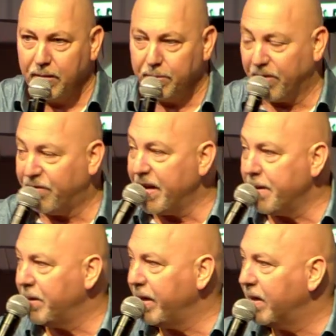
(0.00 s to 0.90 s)
my
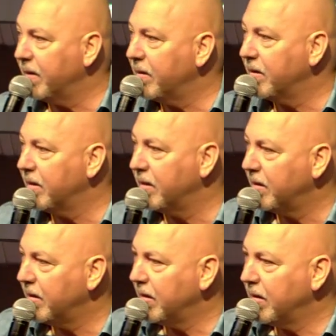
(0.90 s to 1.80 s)
family,
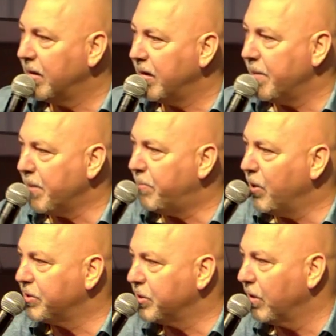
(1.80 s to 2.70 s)
and my
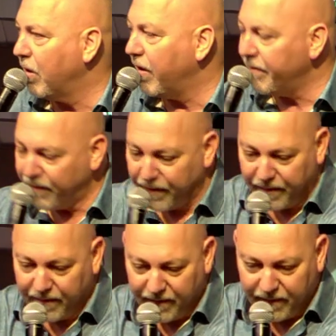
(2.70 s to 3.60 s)
personal life
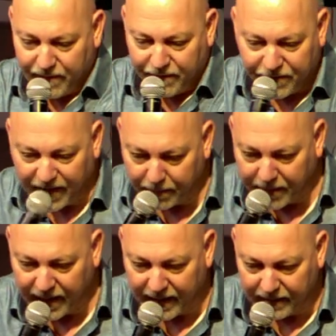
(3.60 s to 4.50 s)
fell
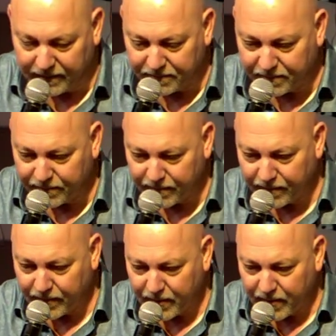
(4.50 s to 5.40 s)
apart.
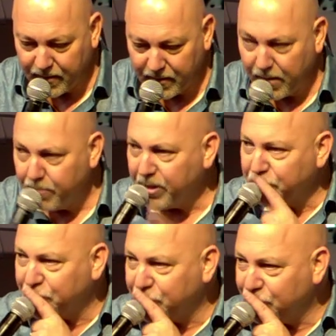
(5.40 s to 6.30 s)
But
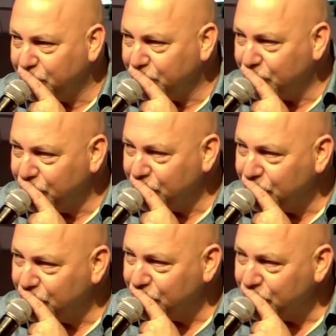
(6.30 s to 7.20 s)

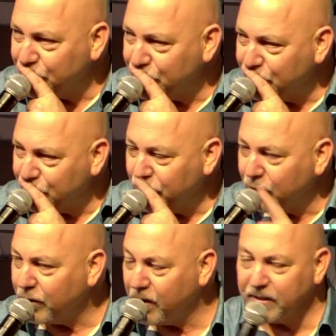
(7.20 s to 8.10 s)
shh,
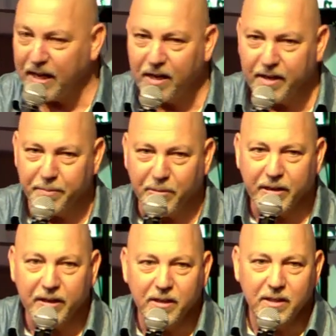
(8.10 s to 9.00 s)
don't tell anybody.